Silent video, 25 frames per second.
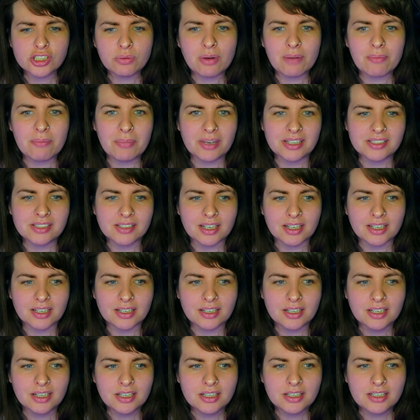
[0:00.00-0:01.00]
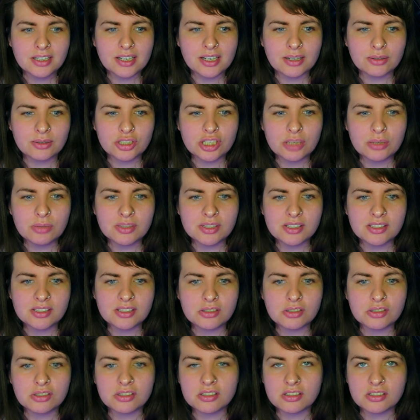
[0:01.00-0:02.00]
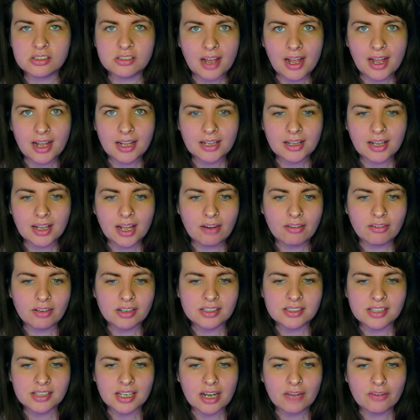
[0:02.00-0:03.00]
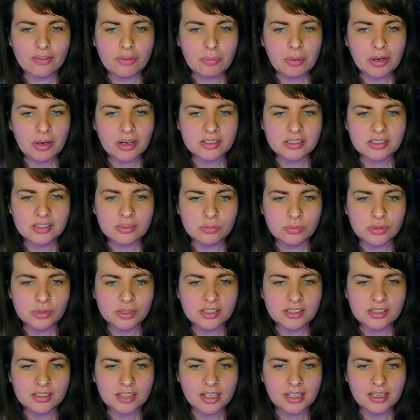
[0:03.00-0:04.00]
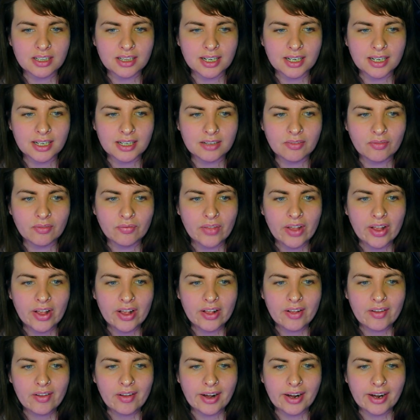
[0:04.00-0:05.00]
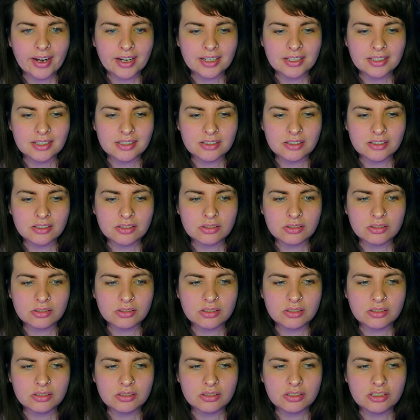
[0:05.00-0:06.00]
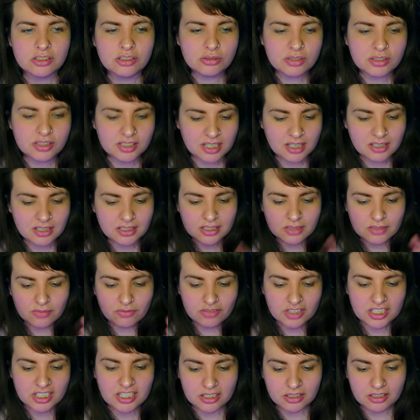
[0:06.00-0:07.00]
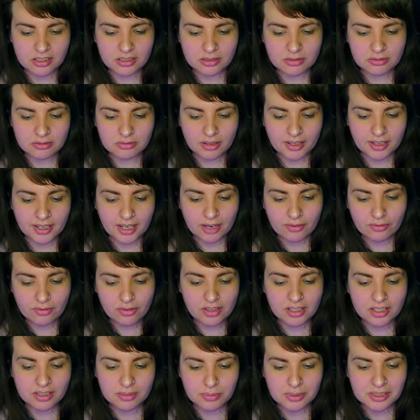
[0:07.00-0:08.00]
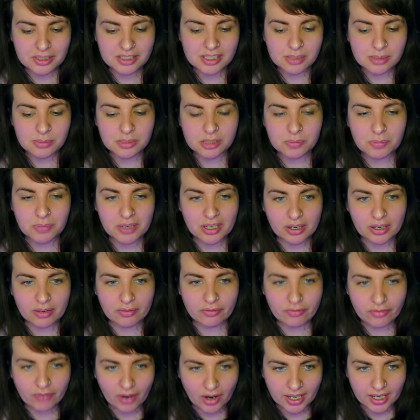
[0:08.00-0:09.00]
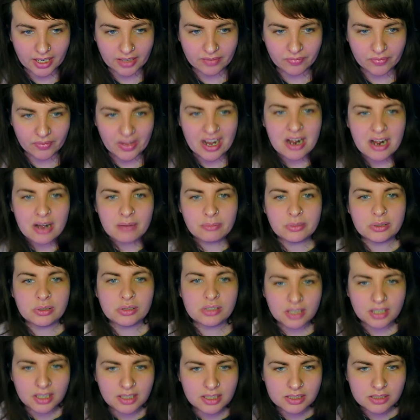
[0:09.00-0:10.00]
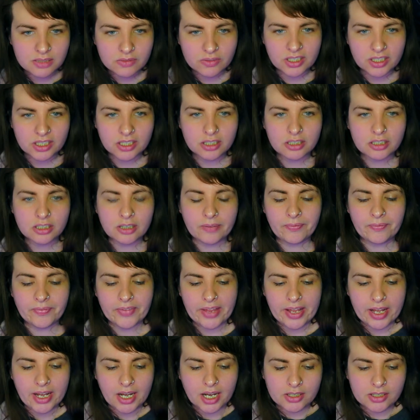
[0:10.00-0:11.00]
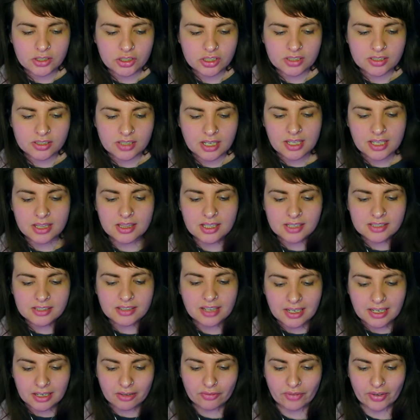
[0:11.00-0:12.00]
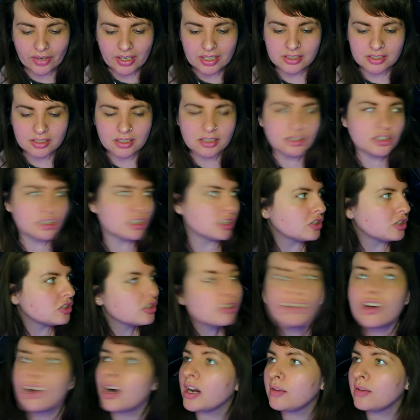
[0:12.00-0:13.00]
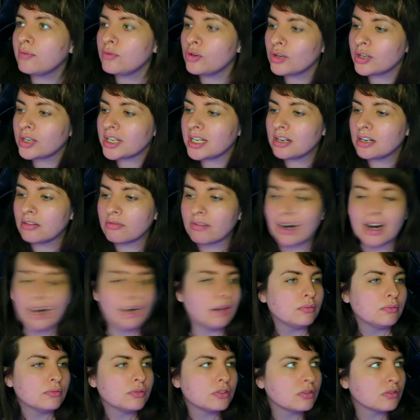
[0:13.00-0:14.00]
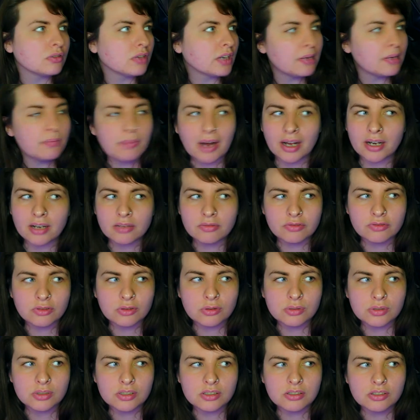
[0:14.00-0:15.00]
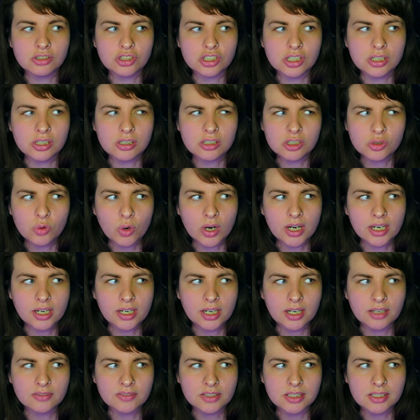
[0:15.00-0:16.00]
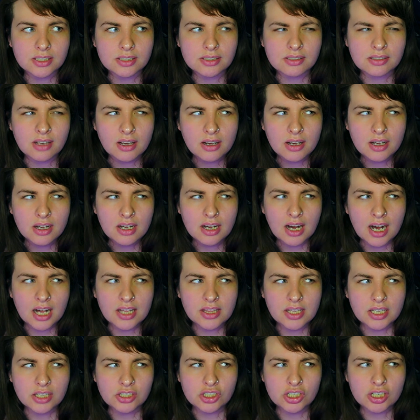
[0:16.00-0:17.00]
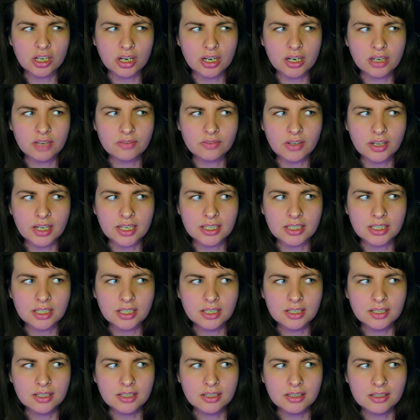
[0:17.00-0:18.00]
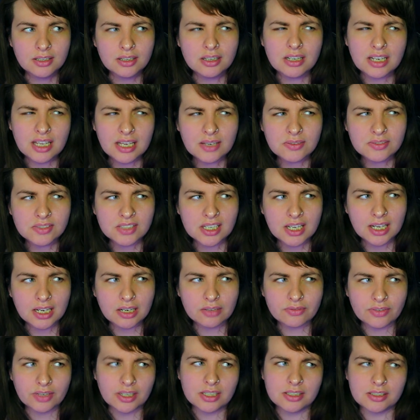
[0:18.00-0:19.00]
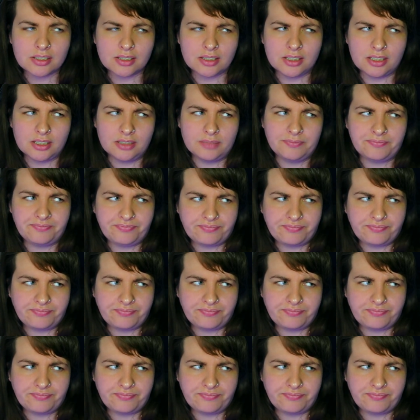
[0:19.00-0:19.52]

went missing. Now she was just staying there as any other person would stay there. And you see this video, like everything seems to be going fine, but you see this video and she's in this elevator and she's just kind of looking around, looking back and forwards, and she looks quite nervous. And then she kind of like leaves the elevator